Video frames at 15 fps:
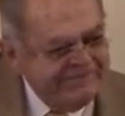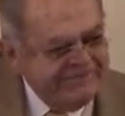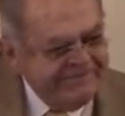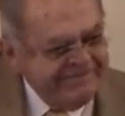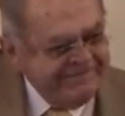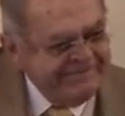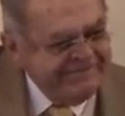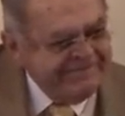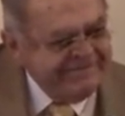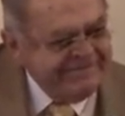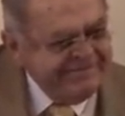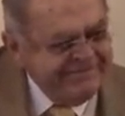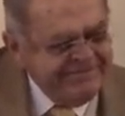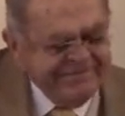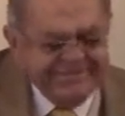
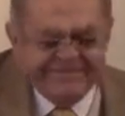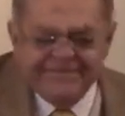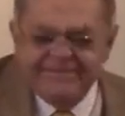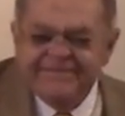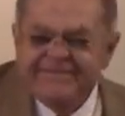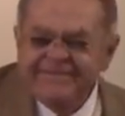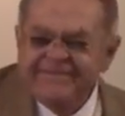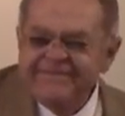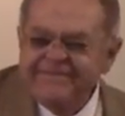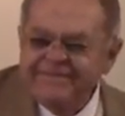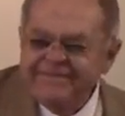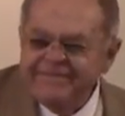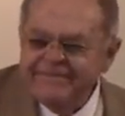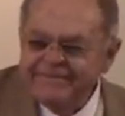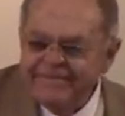
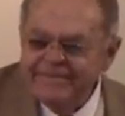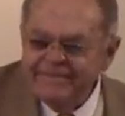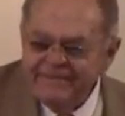Nobody speaks.